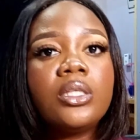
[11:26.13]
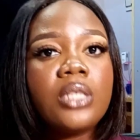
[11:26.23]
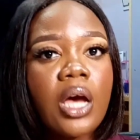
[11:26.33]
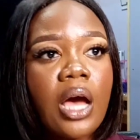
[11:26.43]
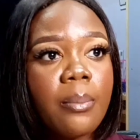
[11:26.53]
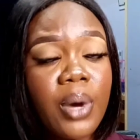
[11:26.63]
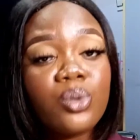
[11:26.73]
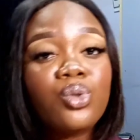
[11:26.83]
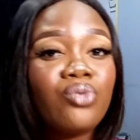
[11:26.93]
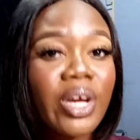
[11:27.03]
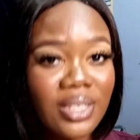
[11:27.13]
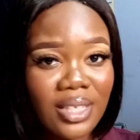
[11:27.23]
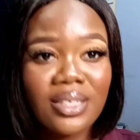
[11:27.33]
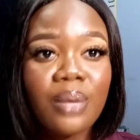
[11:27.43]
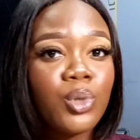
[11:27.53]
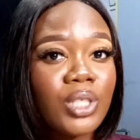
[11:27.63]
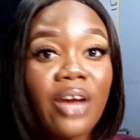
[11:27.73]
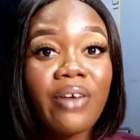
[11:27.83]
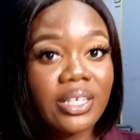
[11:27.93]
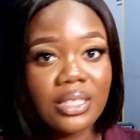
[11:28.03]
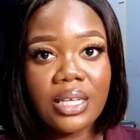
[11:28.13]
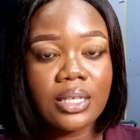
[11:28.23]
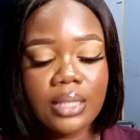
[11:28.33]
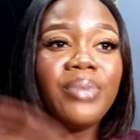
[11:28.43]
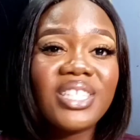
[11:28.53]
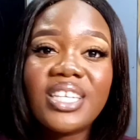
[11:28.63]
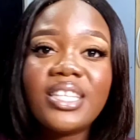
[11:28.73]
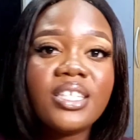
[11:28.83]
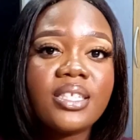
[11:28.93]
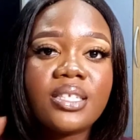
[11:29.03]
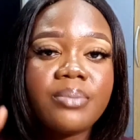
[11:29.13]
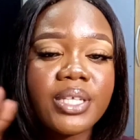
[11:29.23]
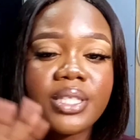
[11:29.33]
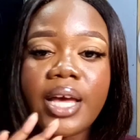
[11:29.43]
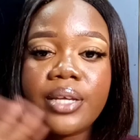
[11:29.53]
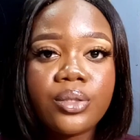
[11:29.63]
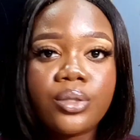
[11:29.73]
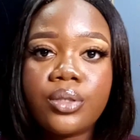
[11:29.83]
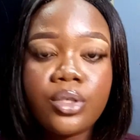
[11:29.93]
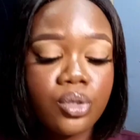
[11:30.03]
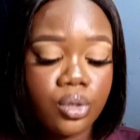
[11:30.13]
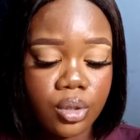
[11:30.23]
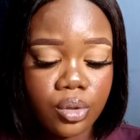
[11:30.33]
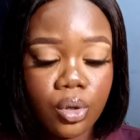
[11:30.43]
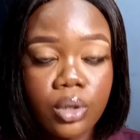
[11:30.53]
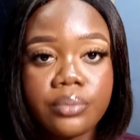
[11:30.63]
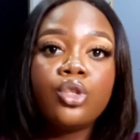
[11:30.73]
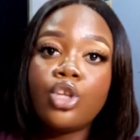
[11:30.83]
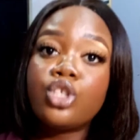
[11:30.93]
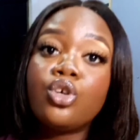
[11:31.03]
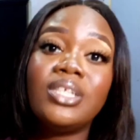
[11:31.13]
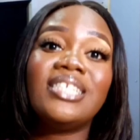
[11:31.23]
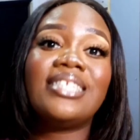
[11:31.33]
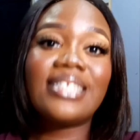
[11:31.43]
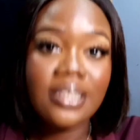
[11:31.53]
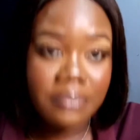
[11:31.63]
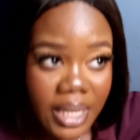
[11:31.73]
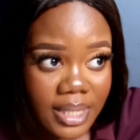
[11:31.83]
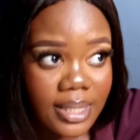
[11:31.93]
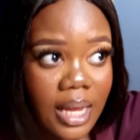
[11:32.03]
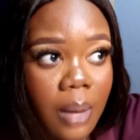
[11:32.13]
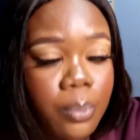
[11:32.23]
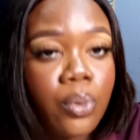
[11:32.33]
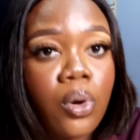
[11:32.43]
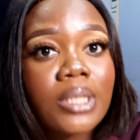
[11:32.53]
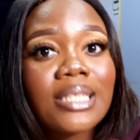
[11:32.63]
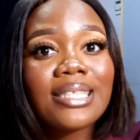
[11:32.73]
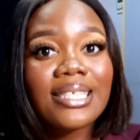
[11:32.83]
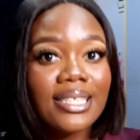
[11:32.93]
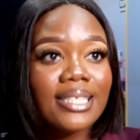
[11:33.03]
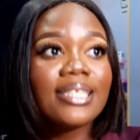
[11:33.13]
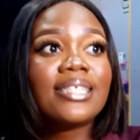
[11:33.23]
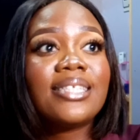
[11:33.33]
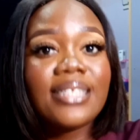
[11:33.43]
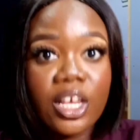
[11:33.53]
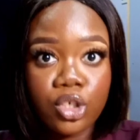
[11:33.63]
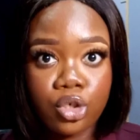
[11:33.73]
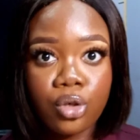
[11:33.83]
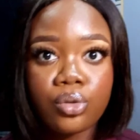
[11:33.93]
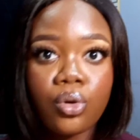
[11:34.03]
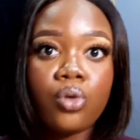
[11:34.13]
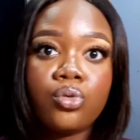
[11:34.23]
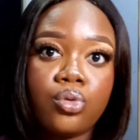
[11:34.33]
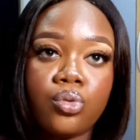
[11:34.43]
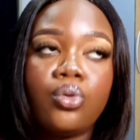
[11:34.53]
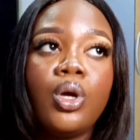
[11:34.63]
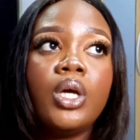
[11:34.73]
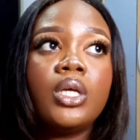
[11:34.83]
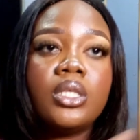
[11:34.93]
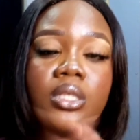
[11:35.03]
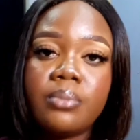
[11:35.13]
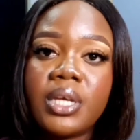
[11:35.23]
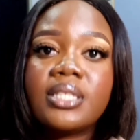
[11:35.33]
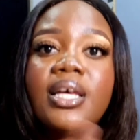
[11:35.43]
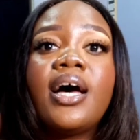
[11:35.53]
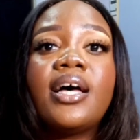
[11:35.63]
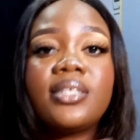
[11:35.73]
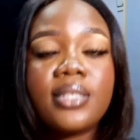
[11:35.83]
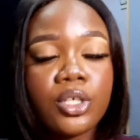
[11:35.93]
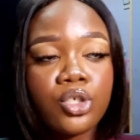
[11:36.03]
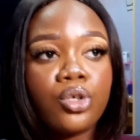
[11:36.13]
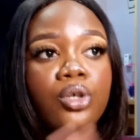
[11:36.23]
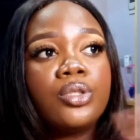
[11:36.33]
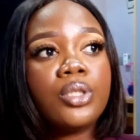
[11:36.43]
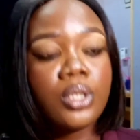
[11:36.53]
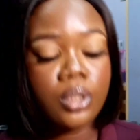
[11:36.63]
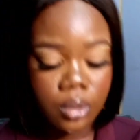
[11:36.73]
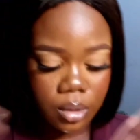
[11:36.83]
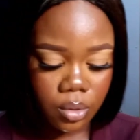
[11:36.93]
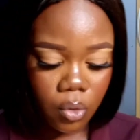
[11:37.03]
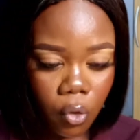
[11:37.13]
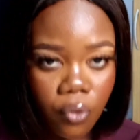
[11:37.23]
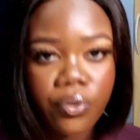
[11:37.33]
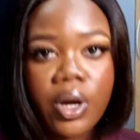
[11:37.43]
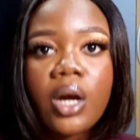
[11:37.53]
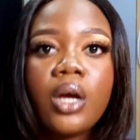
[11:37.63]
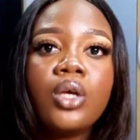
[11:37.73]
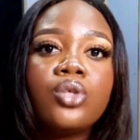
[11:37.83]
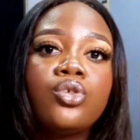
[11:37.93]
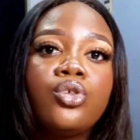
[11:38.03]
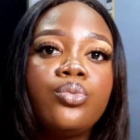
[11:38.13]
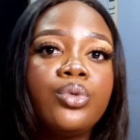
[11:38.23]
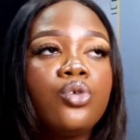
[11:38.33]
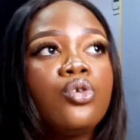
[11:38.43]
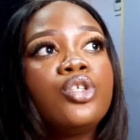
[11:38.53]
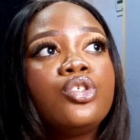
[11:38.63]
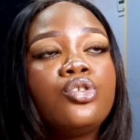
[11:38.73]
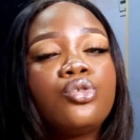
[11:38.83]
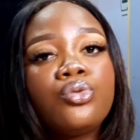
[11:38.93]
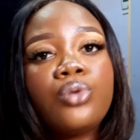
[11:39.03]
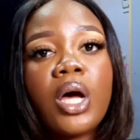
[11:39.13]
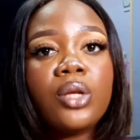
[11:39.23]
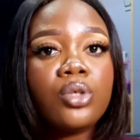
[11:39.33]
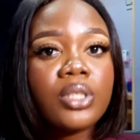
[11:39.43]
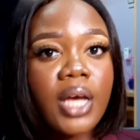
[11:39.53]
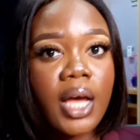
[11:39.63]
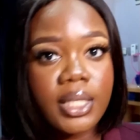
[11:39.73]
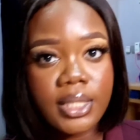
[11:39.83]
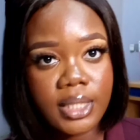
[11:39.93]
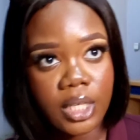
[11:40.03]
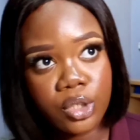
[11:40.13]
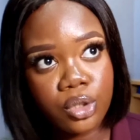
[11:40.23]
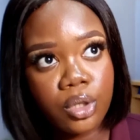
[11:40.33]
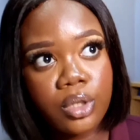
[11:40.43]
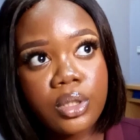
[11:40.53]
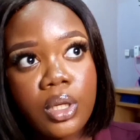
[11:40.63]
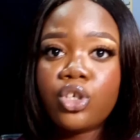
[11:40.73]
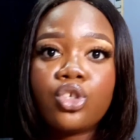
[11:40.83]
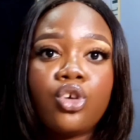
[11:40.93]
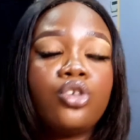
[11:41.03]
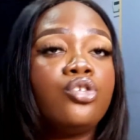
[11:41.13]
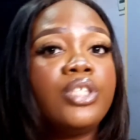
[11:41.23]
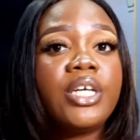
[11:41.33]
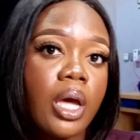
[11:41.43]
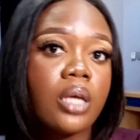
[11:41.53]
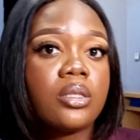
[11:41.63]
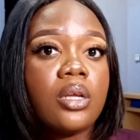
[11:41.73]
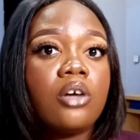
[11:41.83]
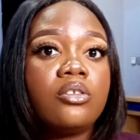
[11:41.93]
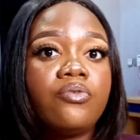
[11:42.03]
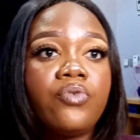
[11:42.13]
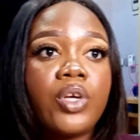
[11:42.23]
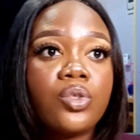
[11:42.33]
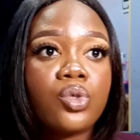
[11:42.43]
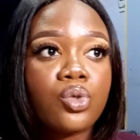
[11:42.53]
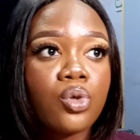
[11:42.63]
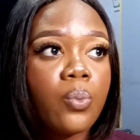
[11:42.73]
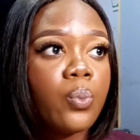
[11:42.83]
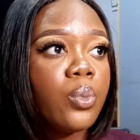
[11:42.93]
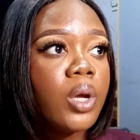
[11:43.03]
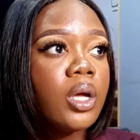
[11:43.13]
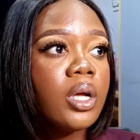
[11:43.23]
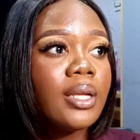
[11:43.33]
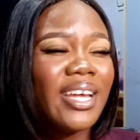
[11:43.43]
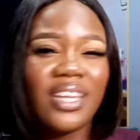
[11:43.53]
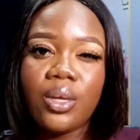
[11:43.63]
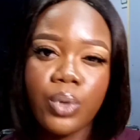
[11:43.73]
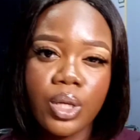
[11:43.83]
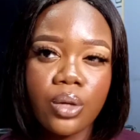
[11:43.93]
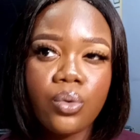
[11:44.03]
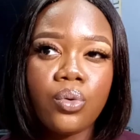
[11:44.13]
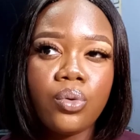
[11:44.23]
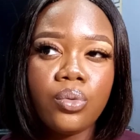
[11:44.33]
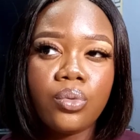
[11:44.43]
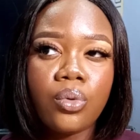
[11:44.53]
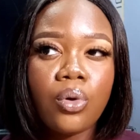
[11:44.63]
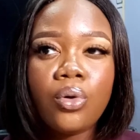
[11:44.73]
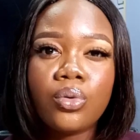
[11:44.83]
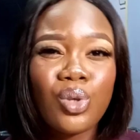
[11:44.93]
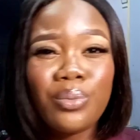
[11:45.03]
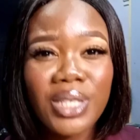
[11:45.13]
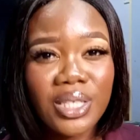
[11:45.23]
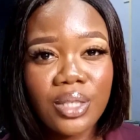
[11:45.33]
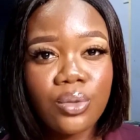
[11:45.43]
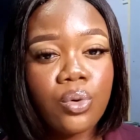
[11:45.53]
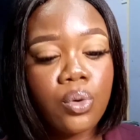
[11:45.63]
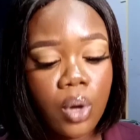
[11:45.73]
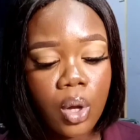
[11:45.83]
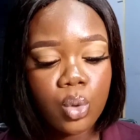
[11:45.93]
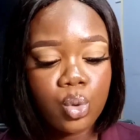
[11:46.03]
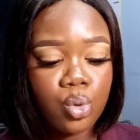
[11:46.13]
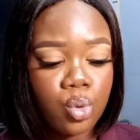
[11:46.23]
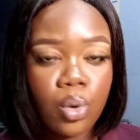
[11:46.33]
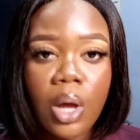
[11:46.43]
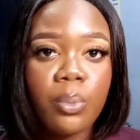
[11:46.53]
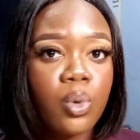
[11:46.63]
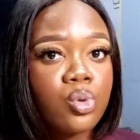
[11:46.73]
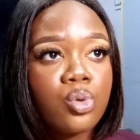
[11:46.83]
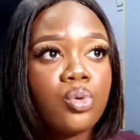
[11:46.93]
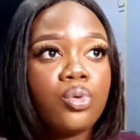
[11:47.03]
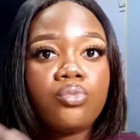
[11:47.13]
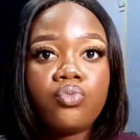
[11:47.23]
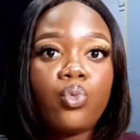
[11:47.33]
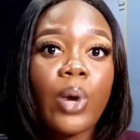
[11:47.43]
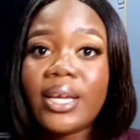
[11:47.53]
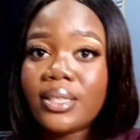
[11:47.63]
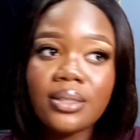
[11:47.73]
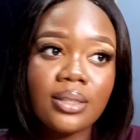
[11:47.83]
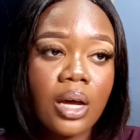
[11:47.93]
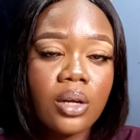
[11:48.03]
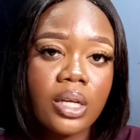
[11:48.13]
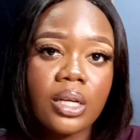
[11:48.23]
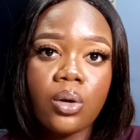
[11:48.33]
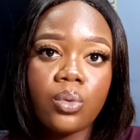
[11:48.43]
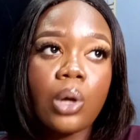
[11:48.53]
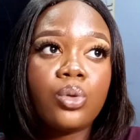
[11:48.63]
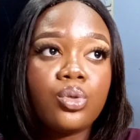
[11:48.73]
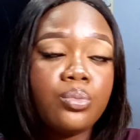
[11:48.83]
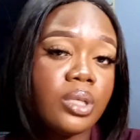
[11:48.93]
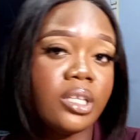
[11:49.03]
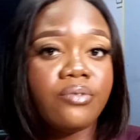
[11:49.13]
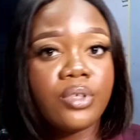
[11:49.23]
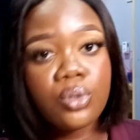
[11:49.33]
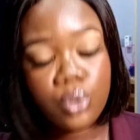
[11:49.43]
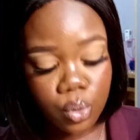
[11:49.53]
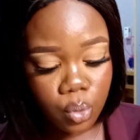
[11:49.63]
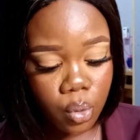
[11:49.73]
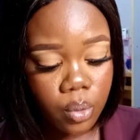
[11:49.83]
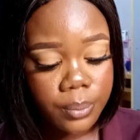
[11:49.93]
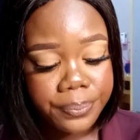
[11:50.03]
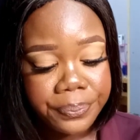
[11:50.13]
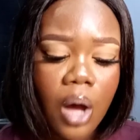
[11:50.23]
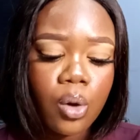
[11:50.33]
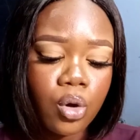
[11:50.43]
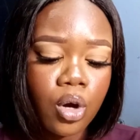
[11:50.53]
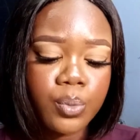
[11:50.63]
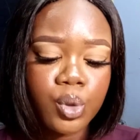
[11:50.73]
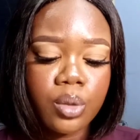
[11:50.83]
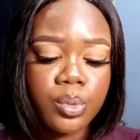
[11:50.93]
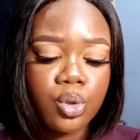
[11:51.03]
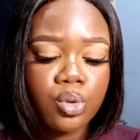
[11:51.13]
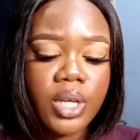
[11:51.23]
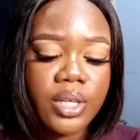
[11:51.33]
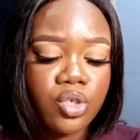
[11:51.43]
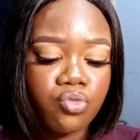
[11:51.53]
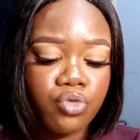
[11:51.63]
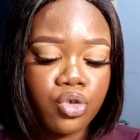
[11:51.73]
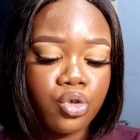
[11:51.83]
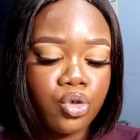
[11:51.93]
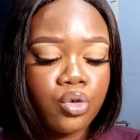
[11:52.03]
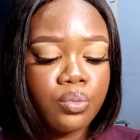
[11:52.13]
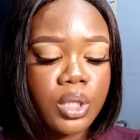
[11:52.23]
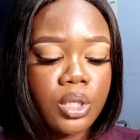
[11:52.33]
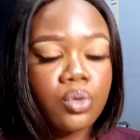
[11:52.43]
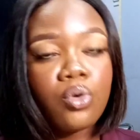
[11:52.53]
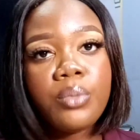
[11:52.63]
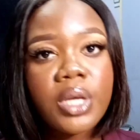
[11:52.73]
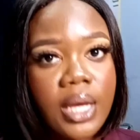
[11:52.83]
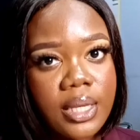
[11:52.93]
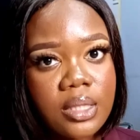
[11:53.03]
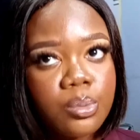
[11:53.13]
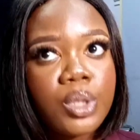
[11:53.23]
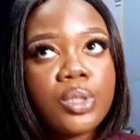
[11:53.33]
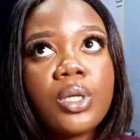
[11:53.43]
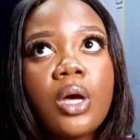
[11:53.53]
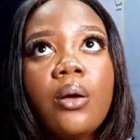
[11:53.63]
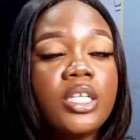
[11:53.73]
They are about to write exam, or they are writing exam. Basically the semester is done. Not only the semester but the session also. The semester and session is over, so they'll be going into another session. I just concluded my external defense like a week ago or some days ago, so I'm also winding down and I'll soon be leaving school. How come some students resume in Omega semester?